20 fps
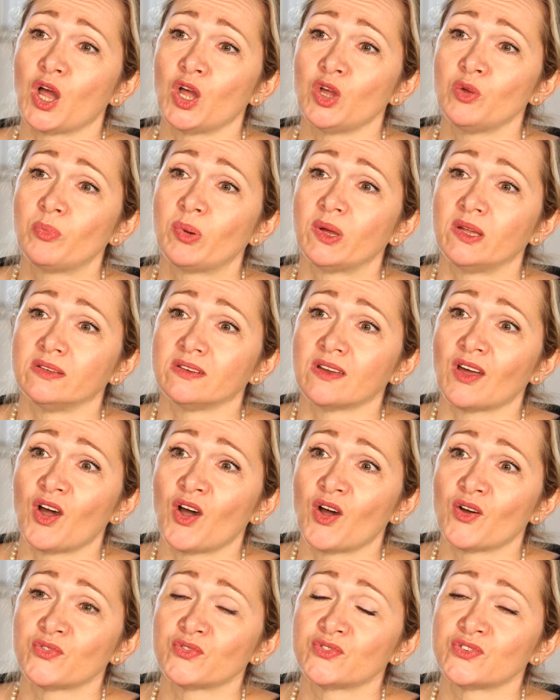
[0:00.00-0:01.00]
open
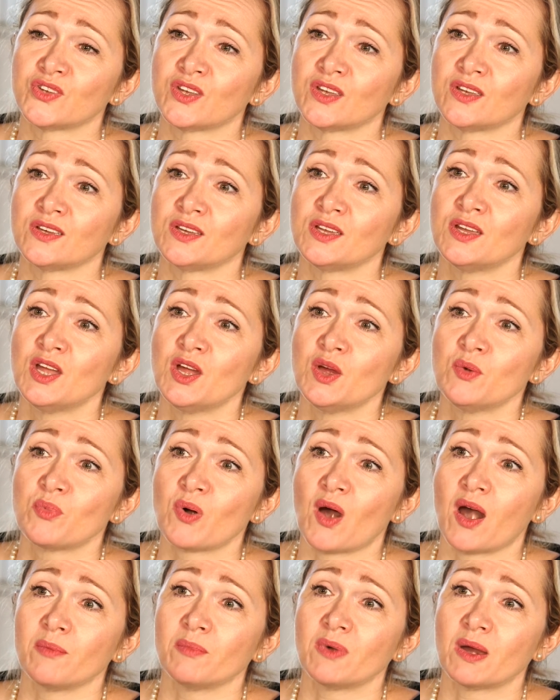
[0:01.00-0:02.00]
after
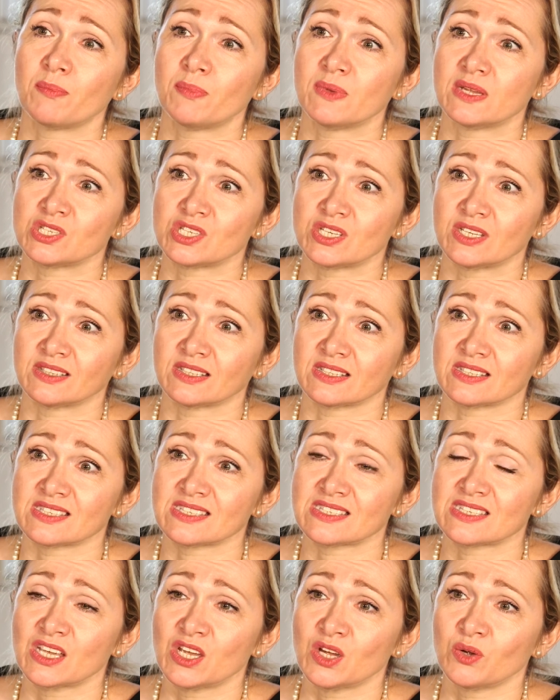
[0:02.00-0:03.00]
primary
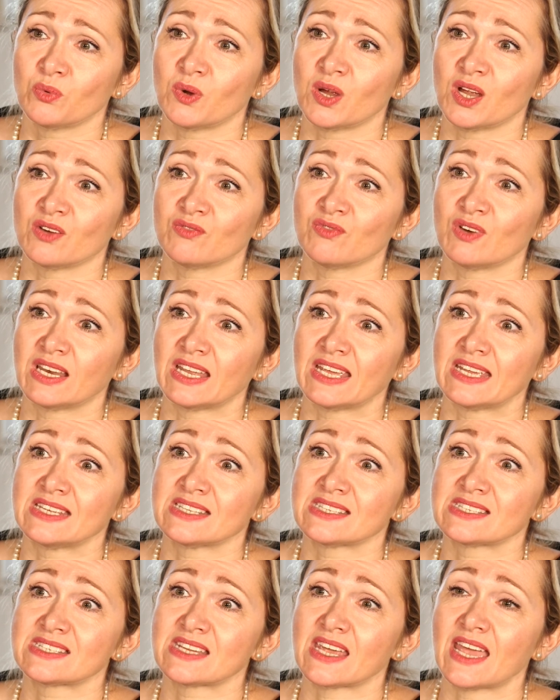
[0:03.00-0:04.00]
admissions were released,